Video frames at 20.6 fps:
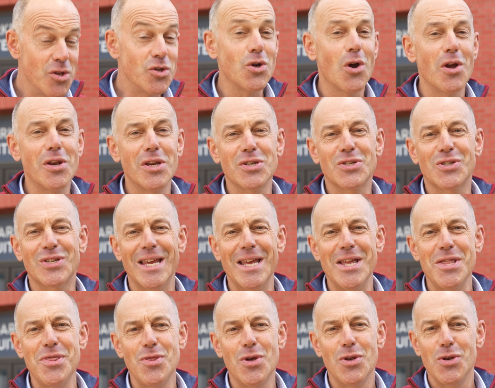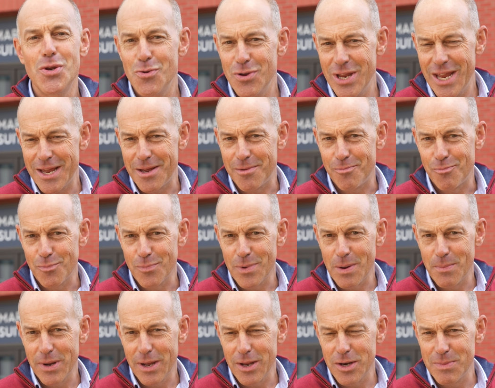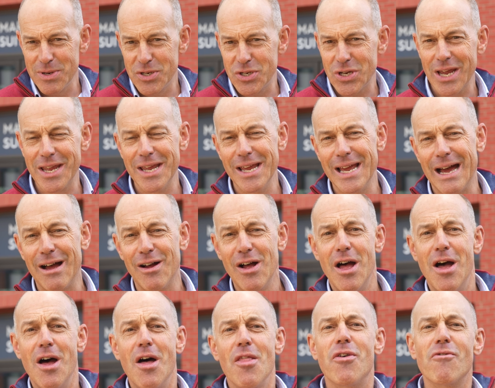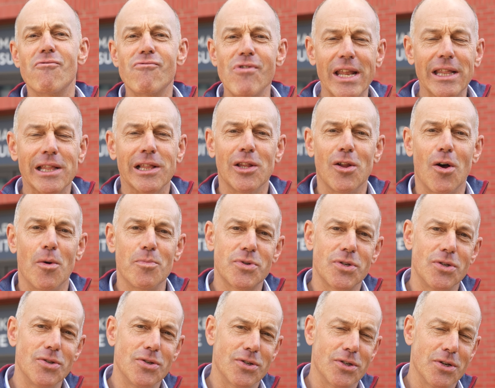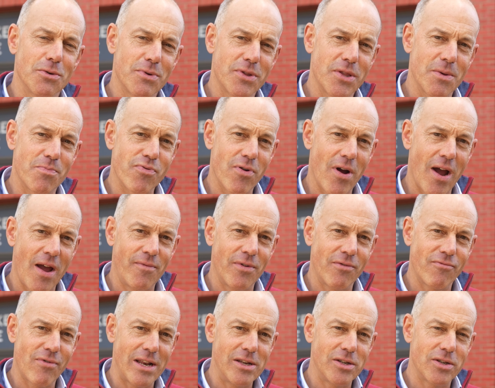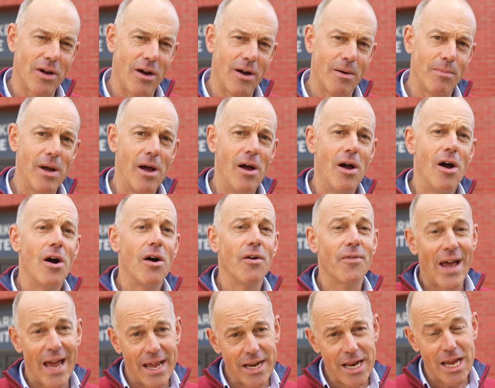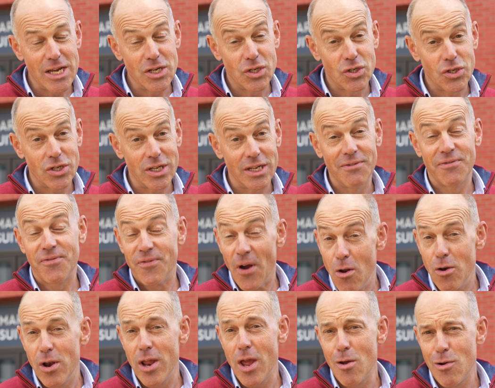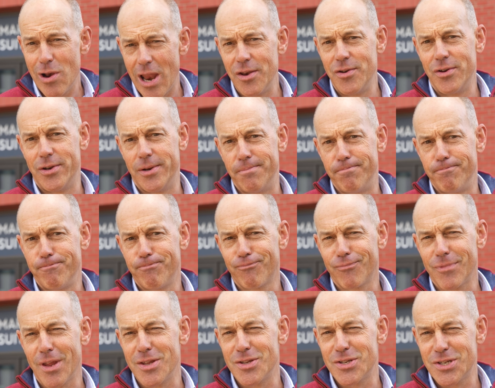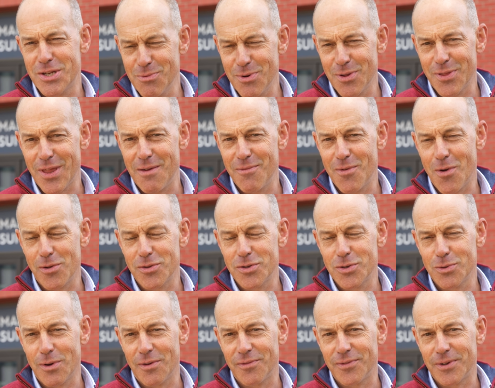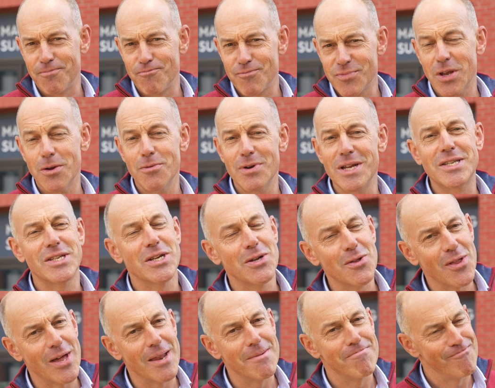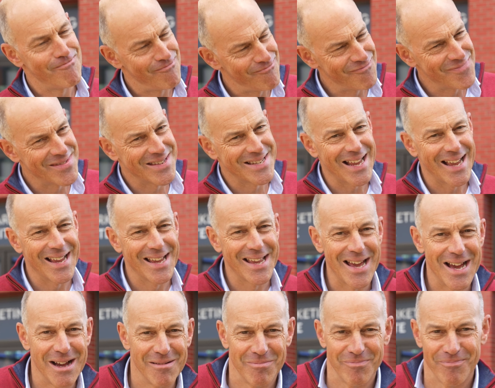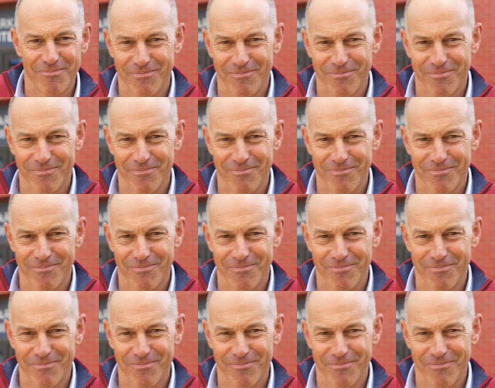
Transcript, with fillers: Join us in the new year when we're going to be checking out the rental options with the private rent arm of NHG, Folio London, and see what they've got to offer. So until then, take care.